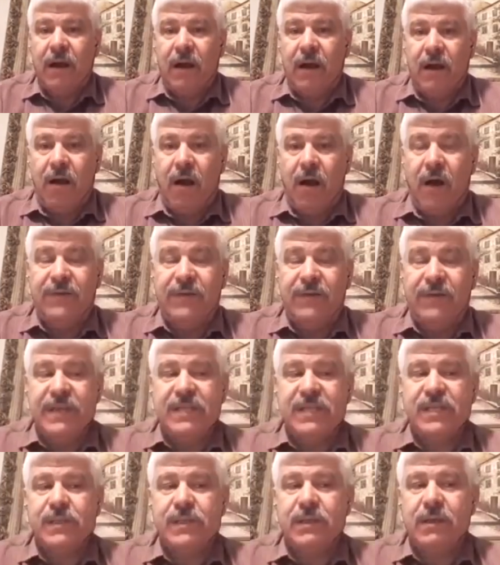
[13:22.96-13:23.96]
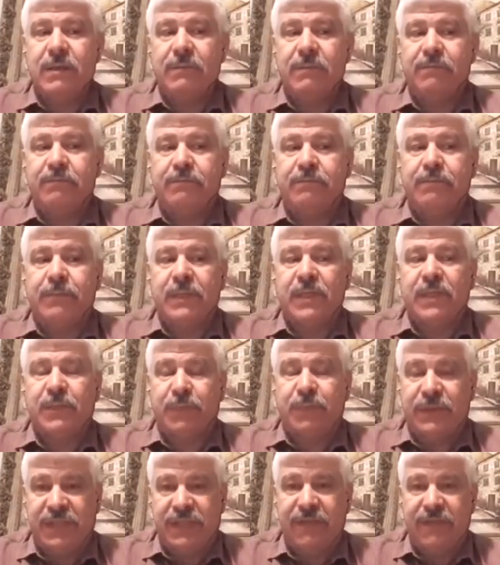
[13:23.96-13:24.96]
On this
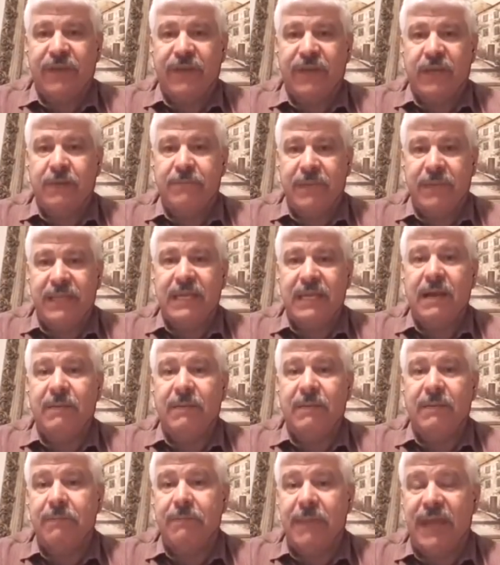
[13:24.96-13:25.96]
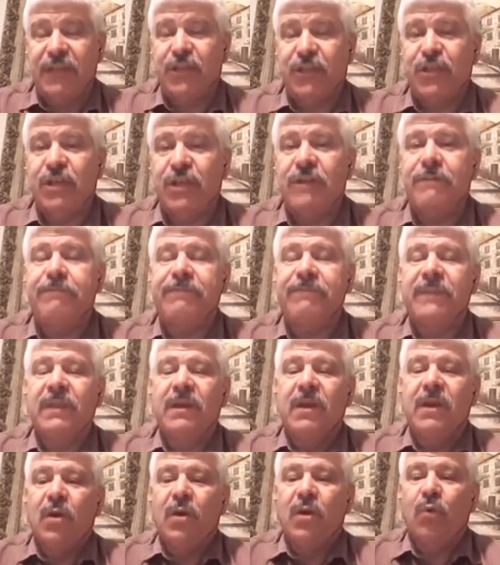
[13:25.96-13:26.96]
specific committee I'm going to mention,
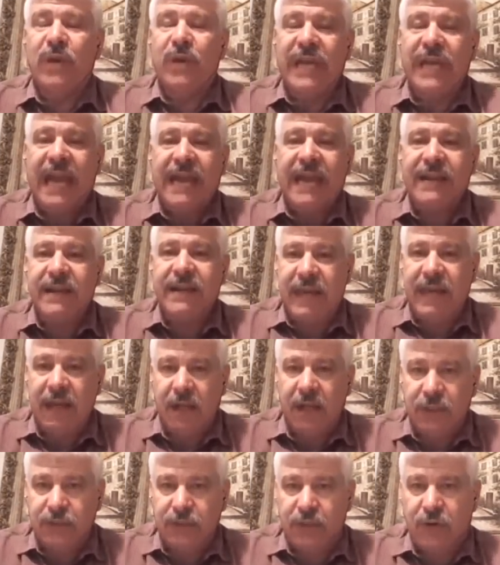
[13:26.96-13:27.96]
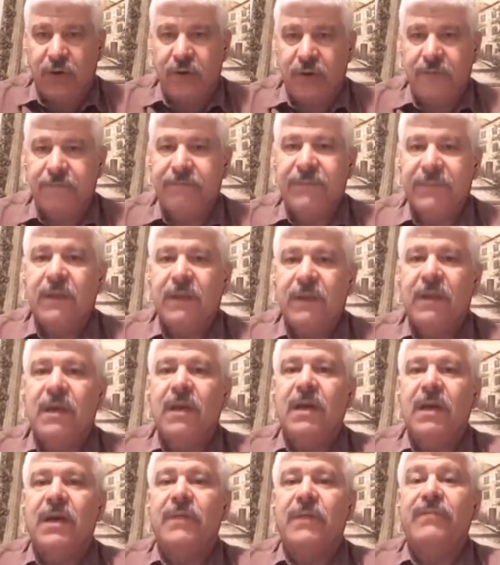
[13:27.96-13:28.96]
we had an elder
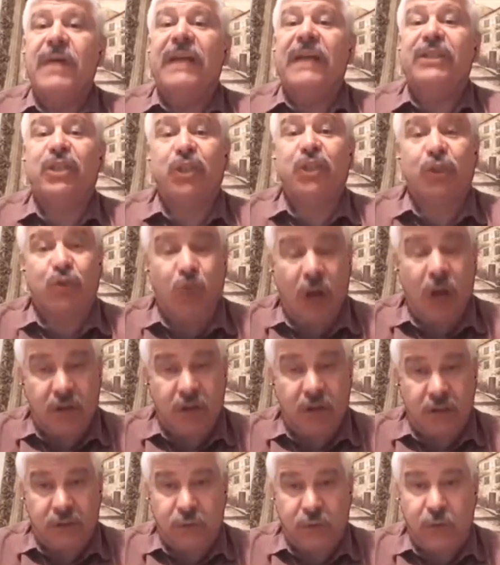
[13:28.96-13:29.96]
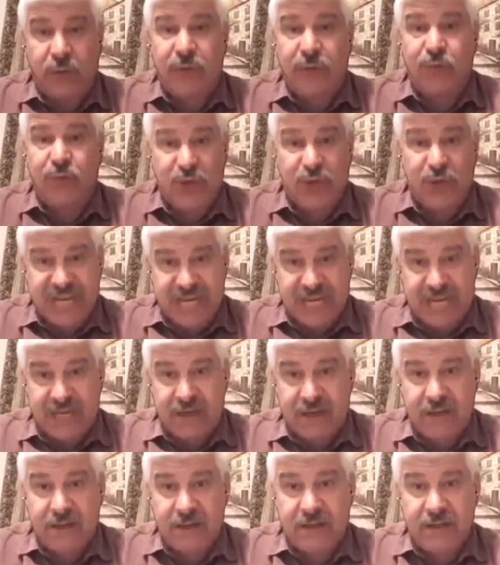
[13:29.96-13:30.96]
that struggled with reading.
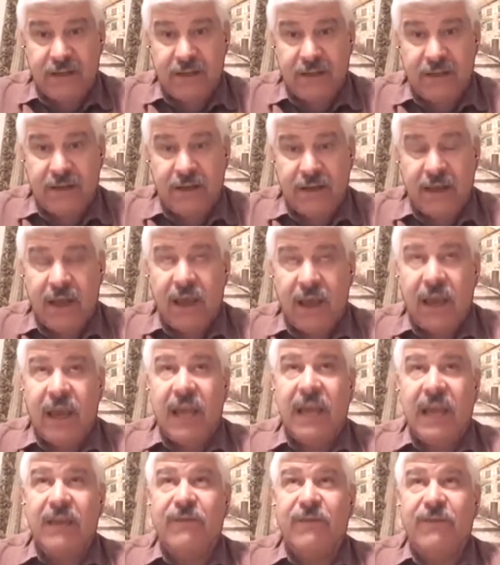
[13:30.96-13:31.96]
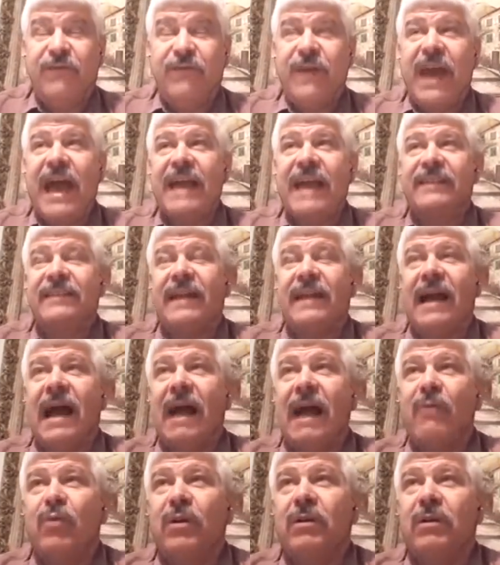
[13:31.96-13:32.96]
In fact,
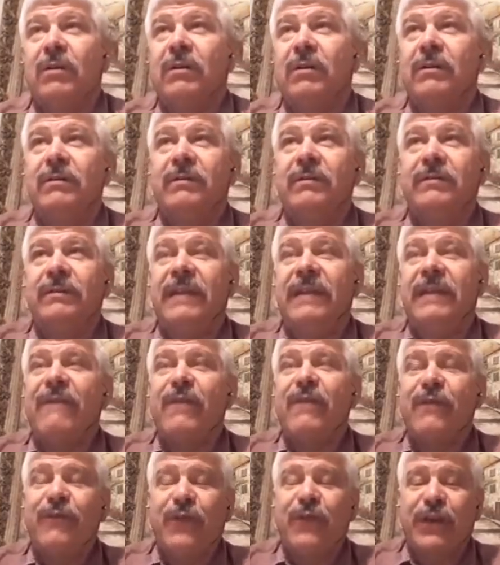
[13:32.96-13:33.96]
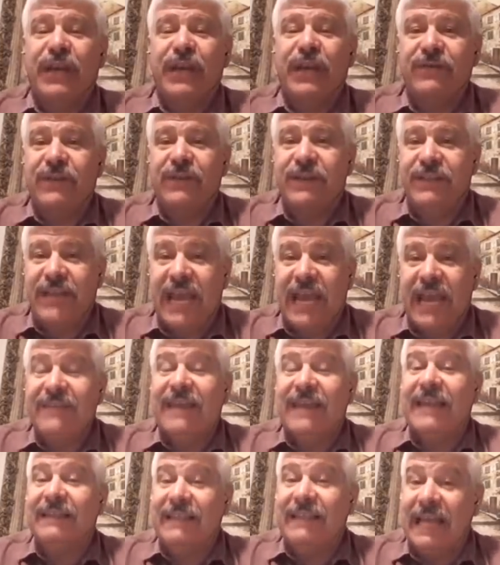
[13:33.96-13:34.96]
I will never forget the day
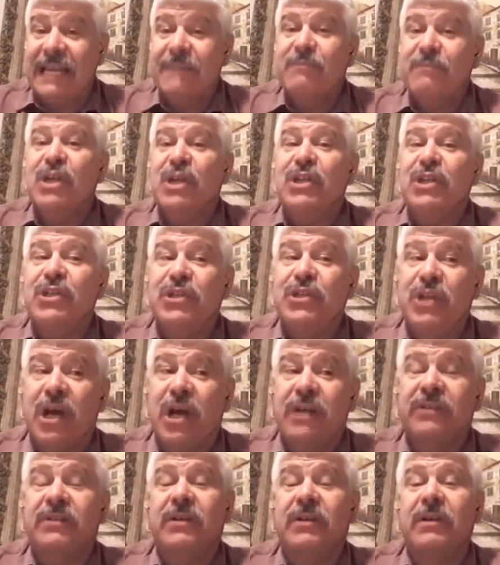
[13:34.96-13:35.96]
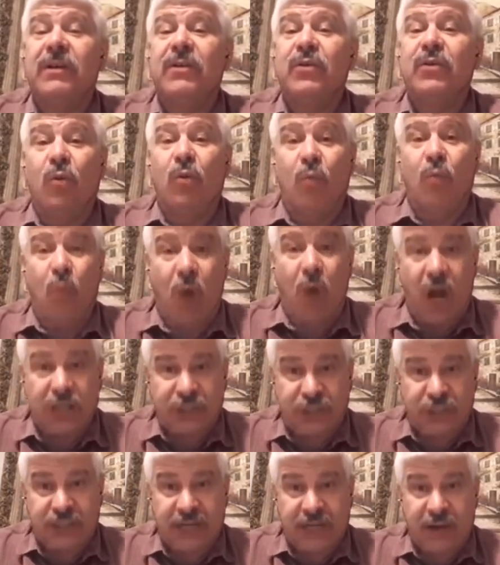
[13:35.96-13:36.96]
they let him conduct the
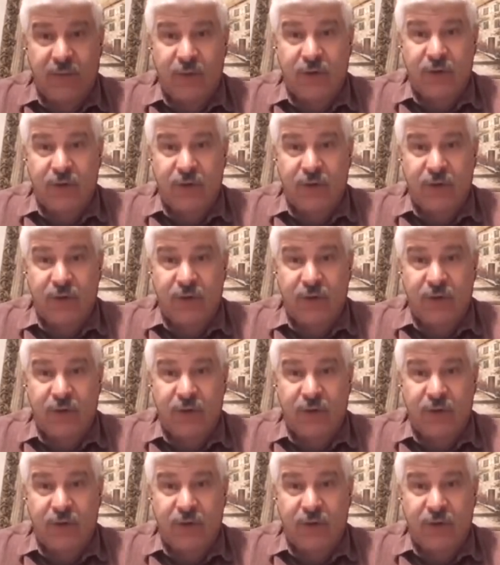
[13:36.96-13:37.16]
Watchtower.